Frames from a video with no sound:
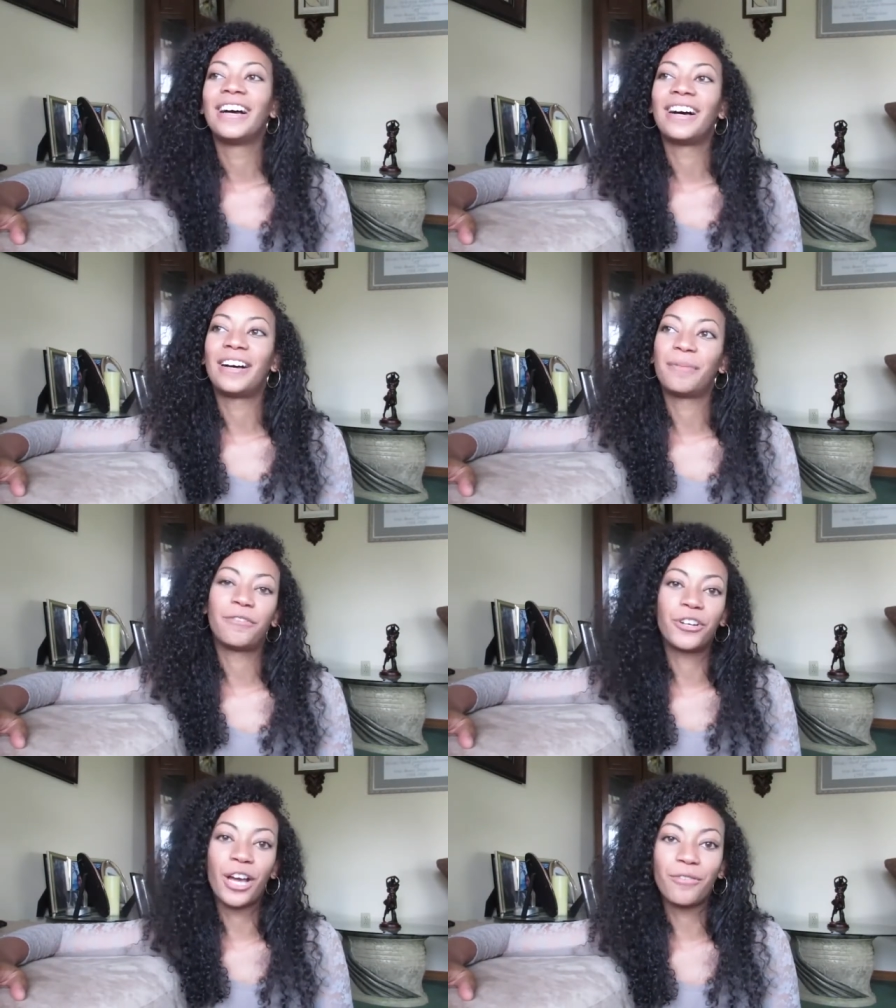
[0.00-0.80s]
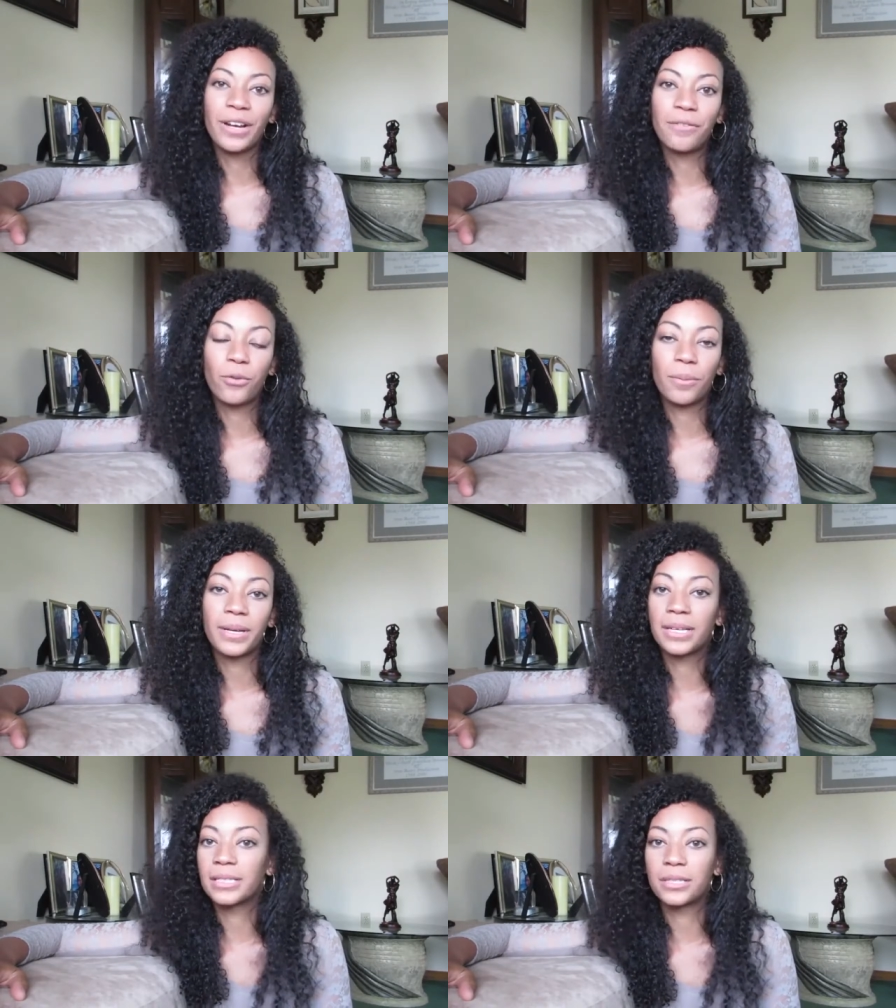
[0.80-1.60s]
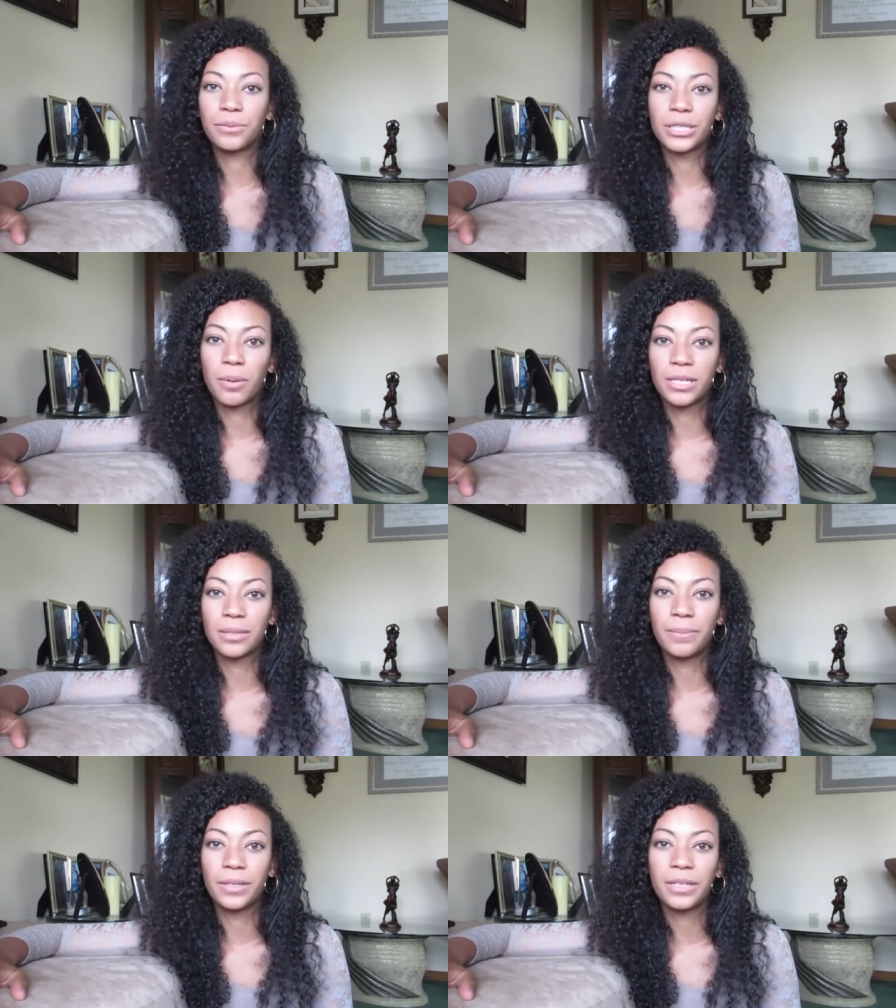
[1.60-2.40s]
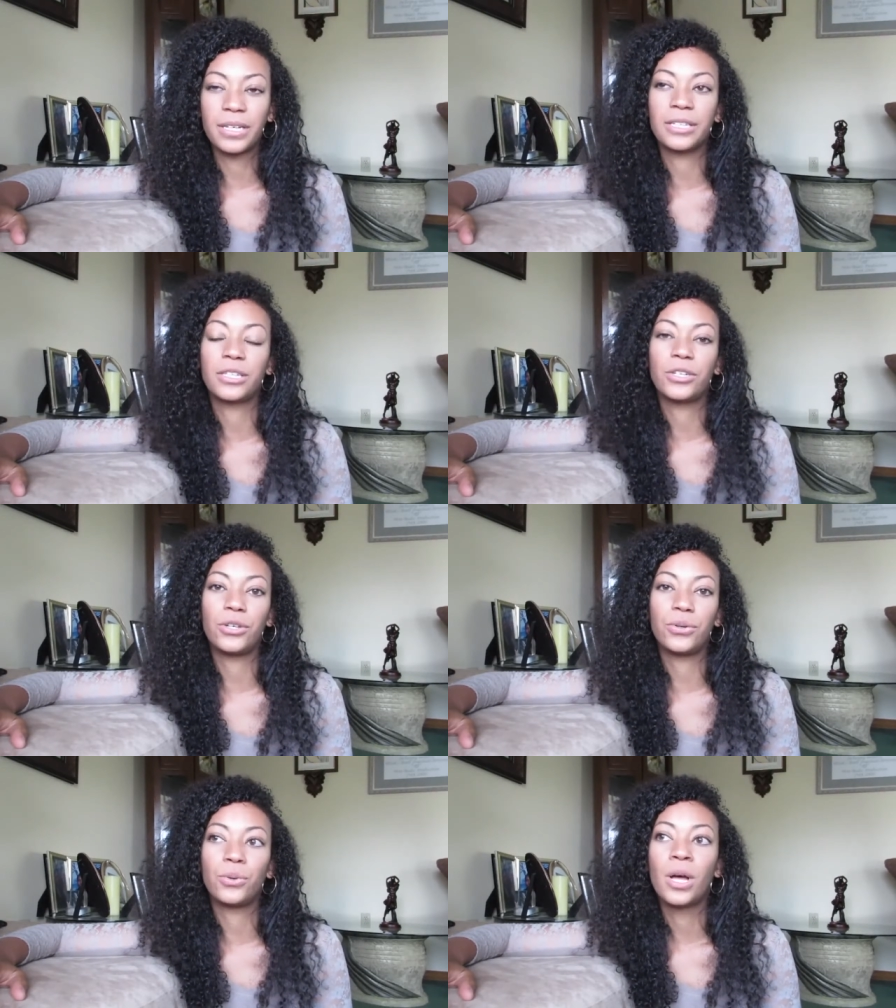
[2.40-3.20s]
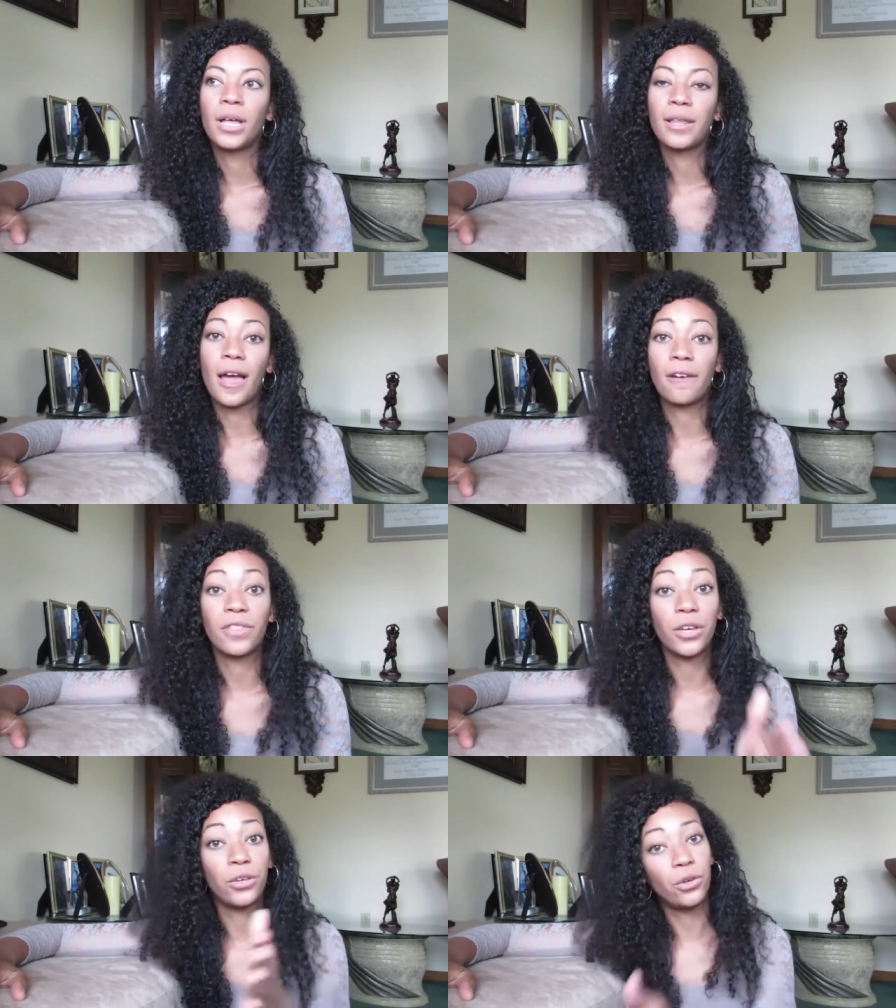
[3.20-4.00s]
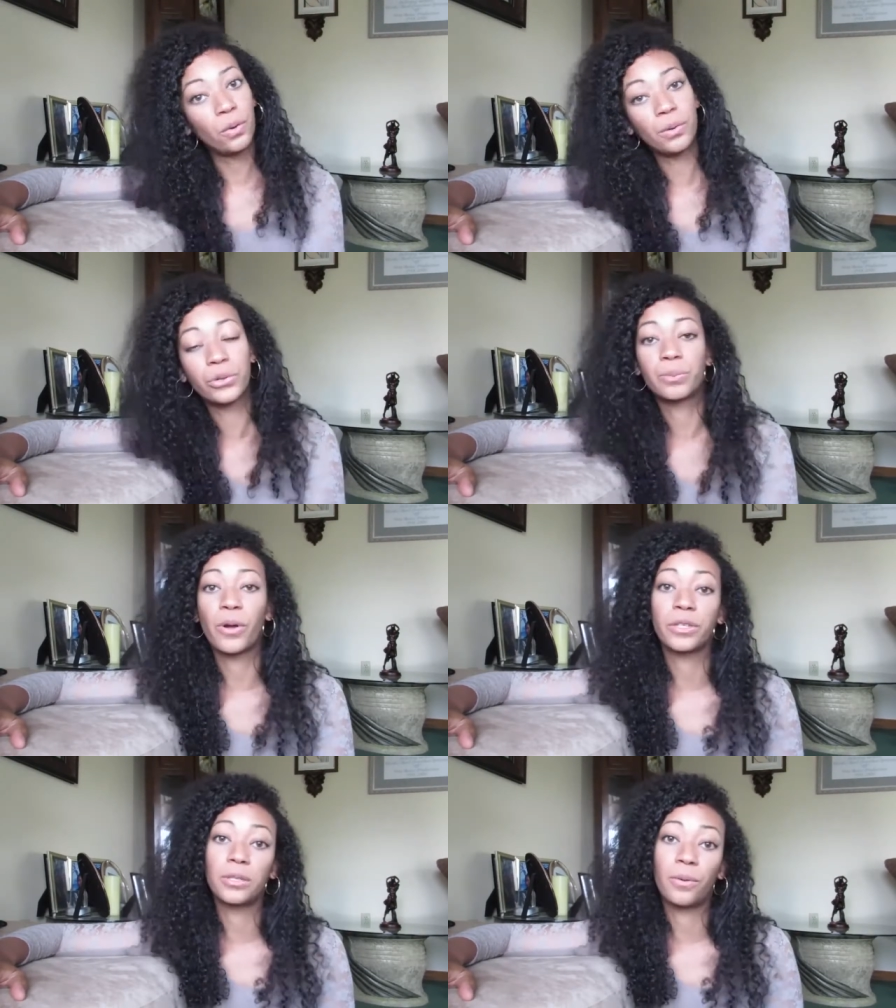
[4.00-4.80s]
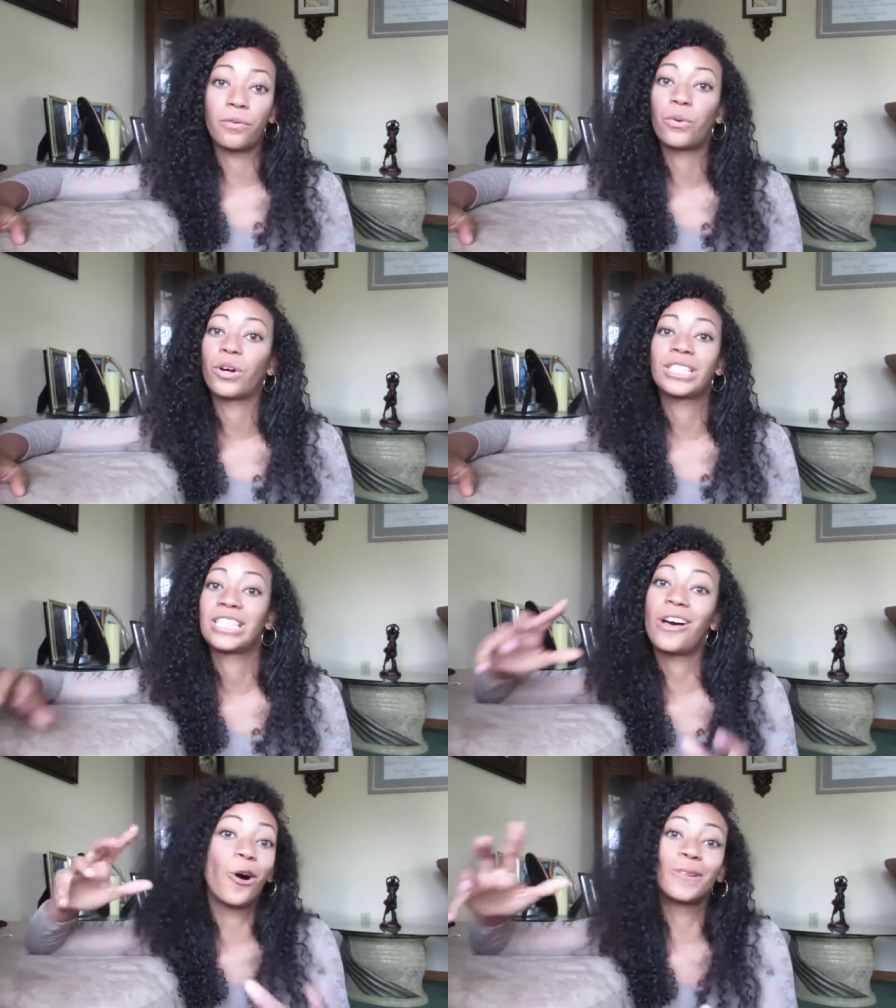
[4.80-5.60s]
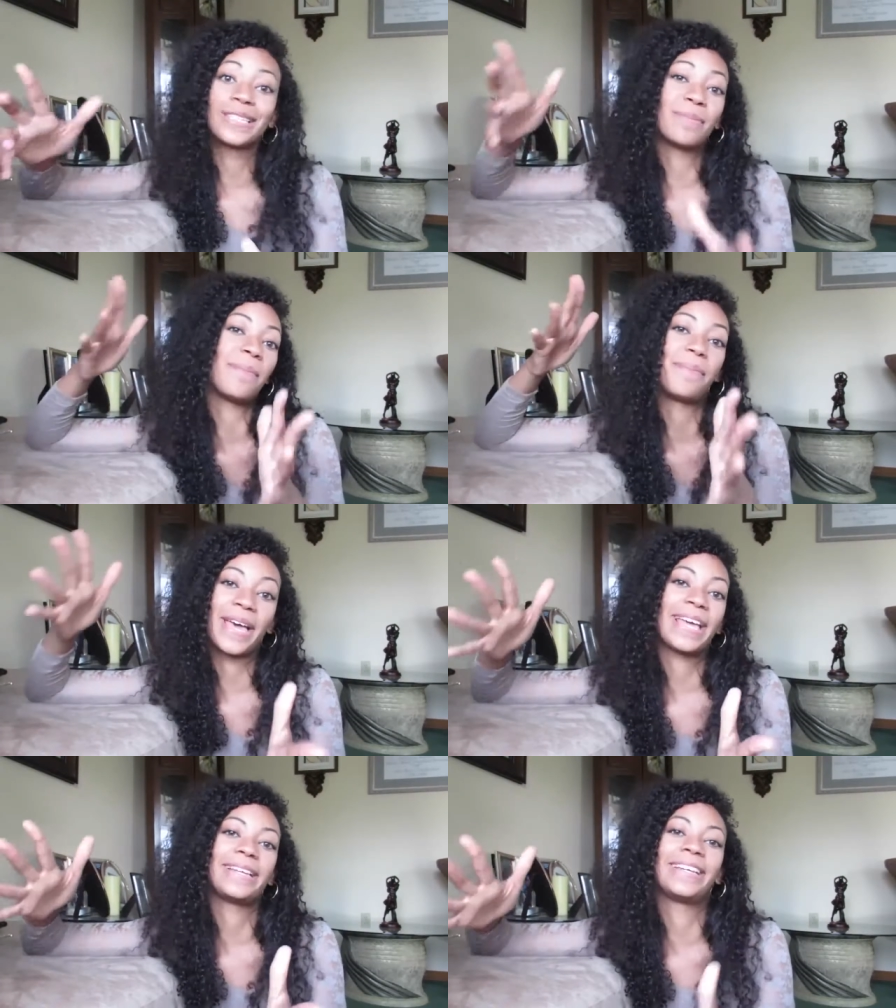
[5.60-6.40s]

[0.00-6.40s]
um, if you're not ready for it because it's a responsibility. It's a new life that you are responsible for. It's the ultimate pet.